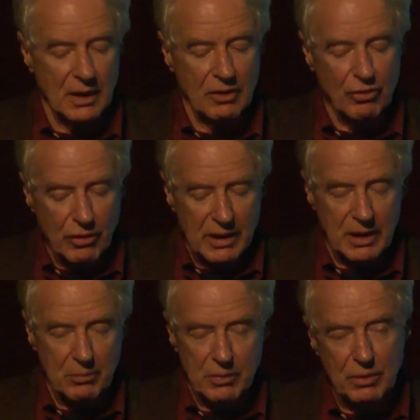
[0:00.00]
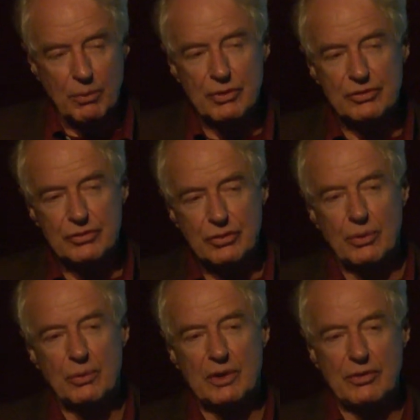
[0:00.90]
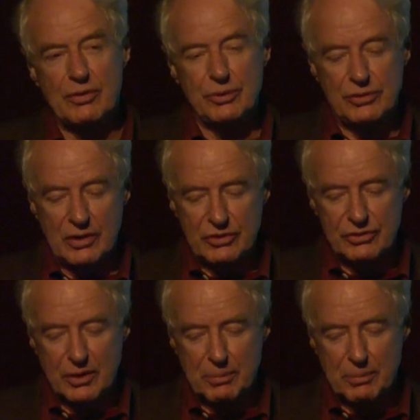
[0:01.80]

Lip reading: Graham was so enthusiastic